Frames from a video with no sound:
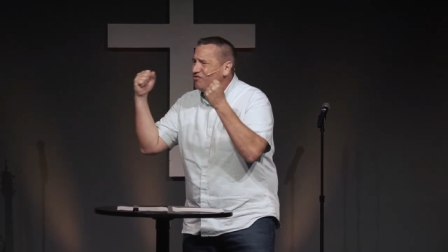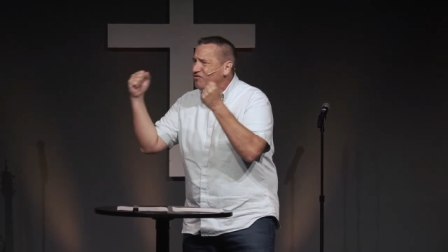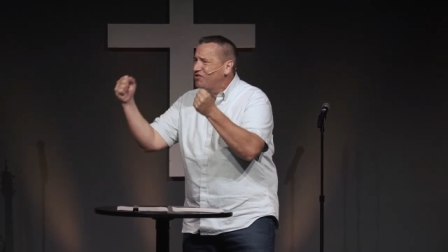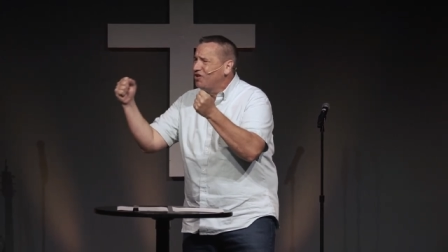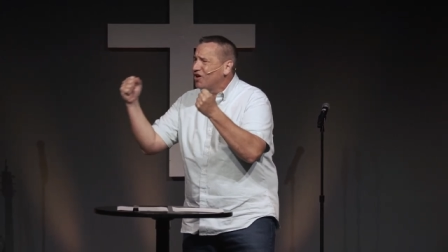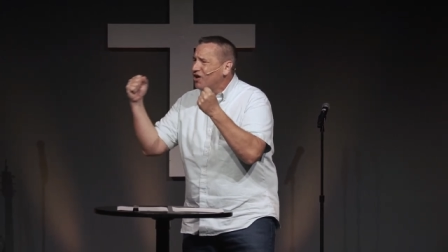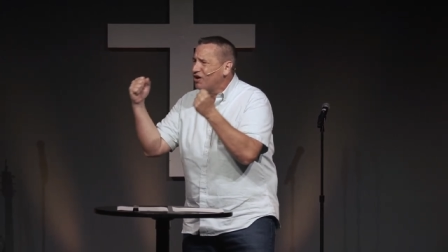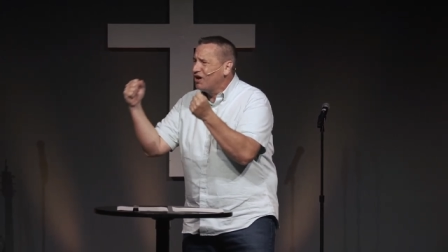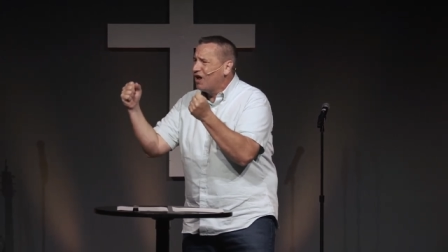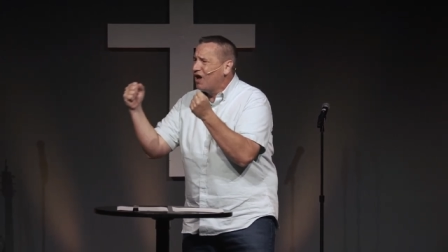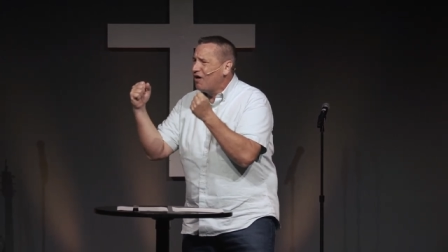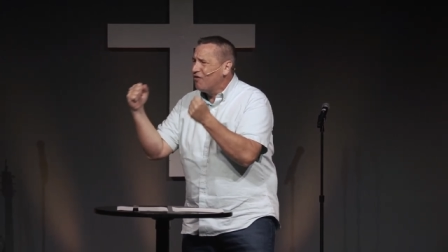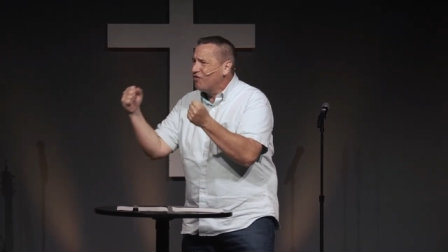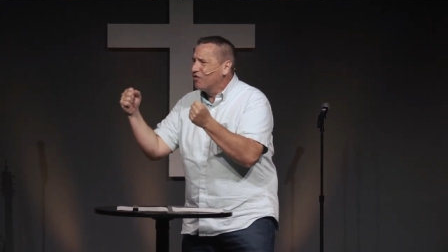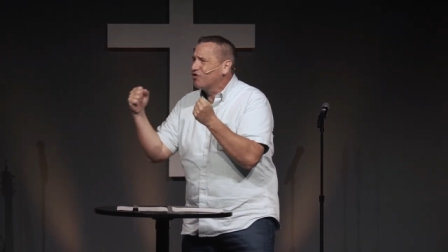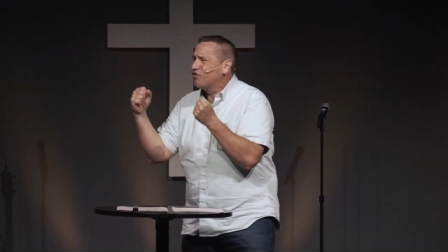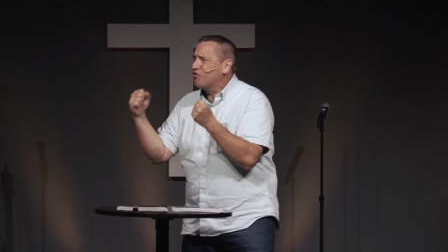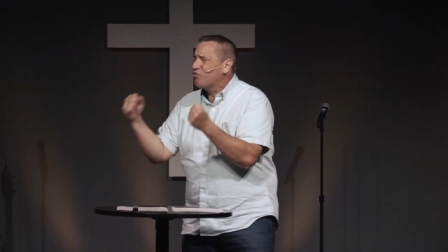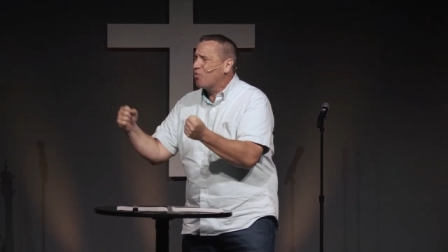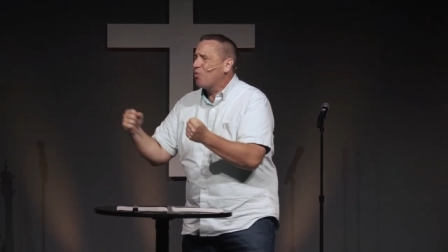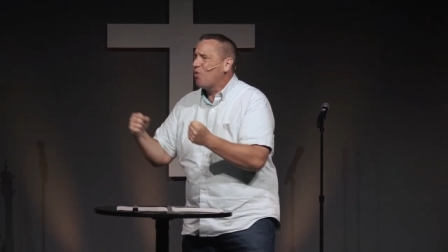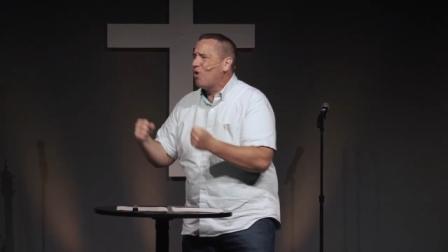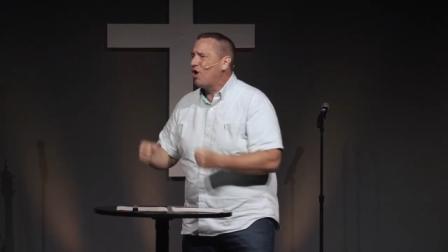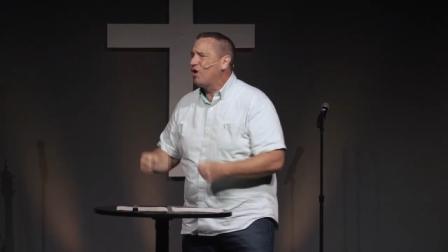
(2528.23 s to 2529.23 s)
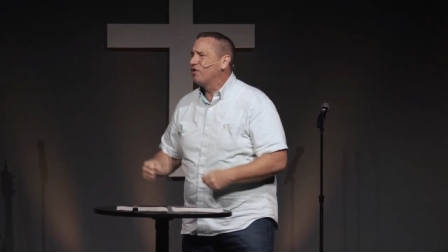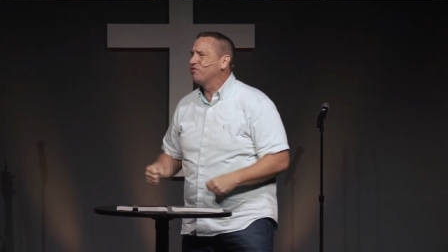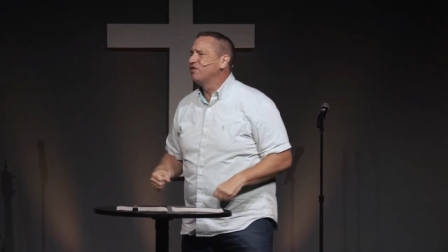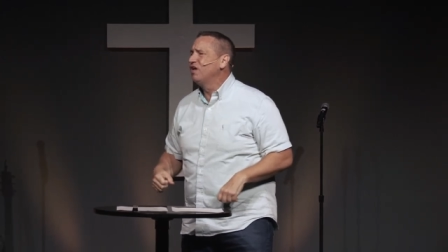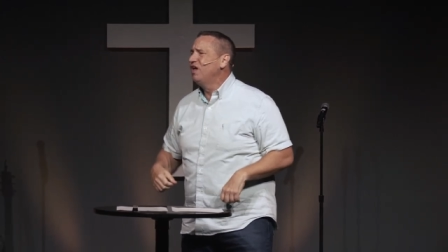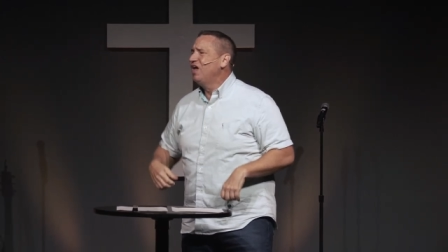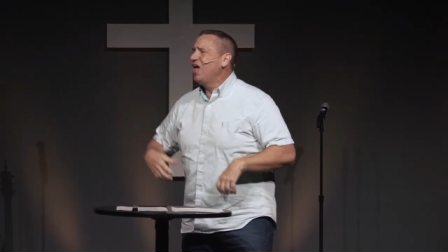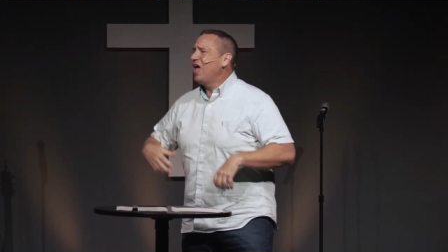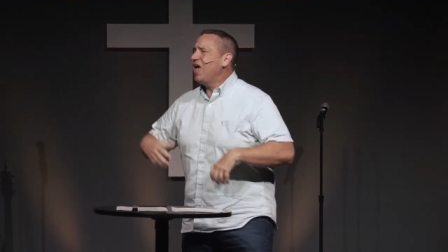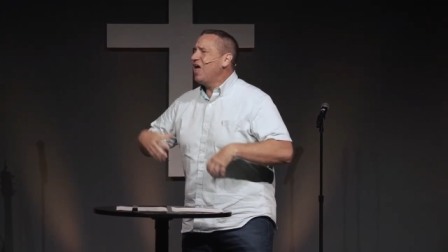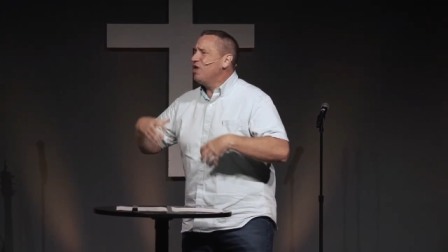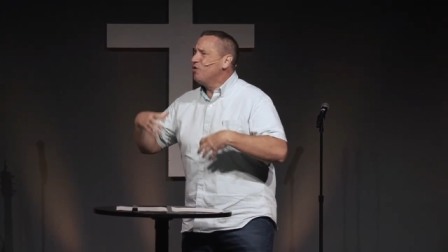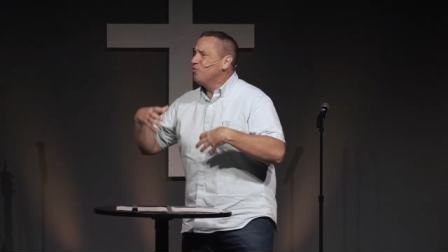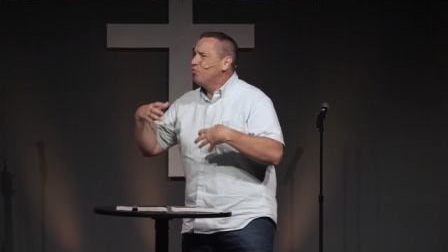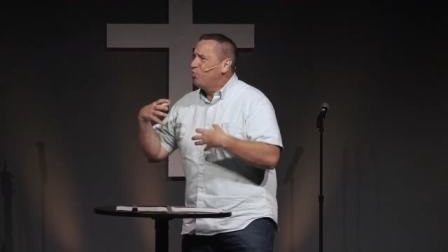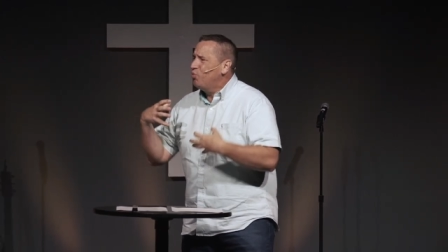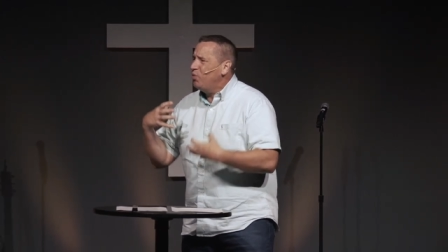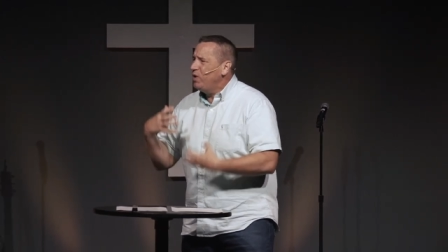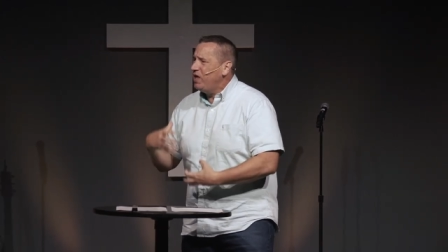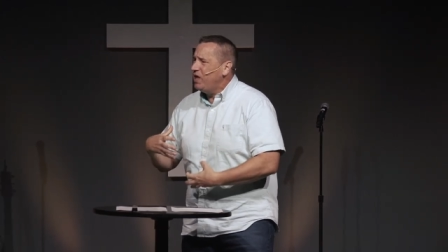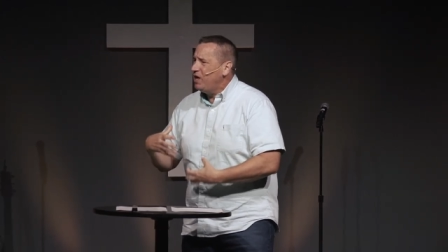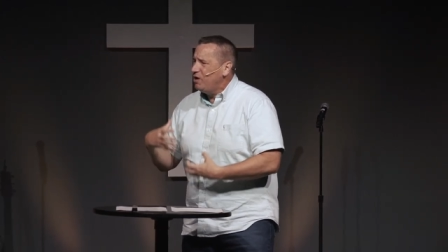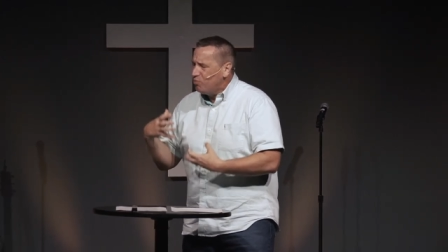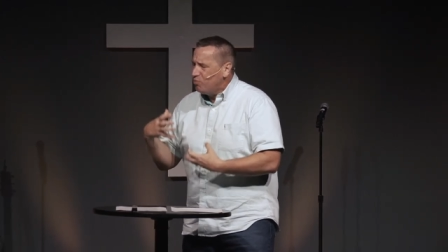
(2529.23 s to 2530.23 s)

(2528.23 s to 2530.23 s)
done on the cross, and we